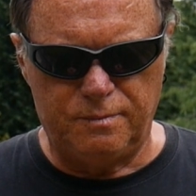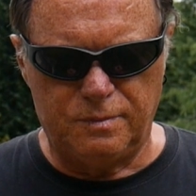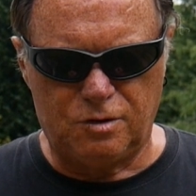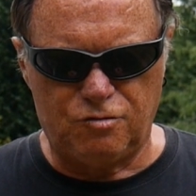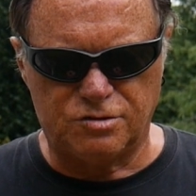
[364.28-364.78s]

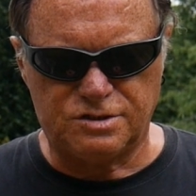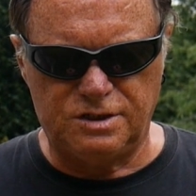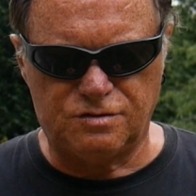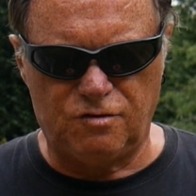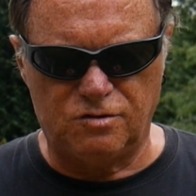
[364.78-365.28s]
Cross
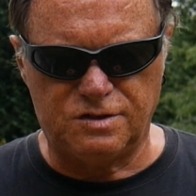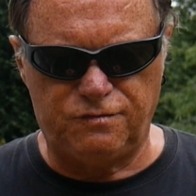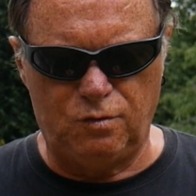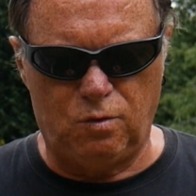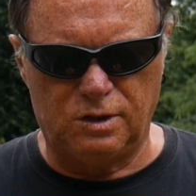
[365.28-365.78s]
these rods if
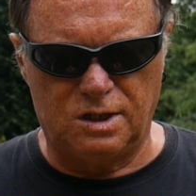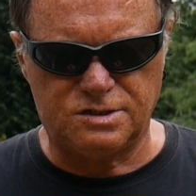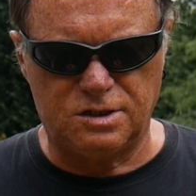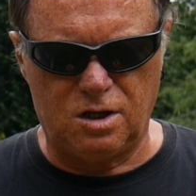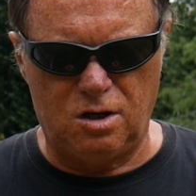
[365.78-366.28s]
you want us
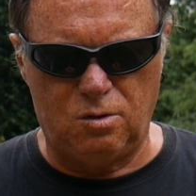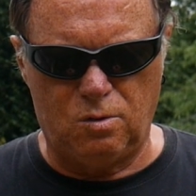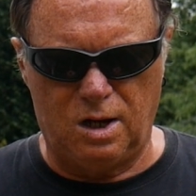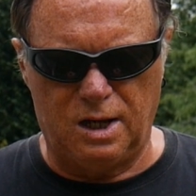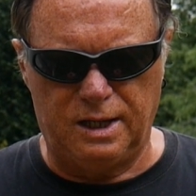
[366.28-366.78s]
to go
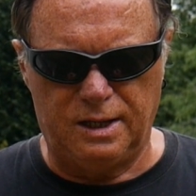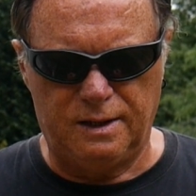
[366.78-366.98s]
away.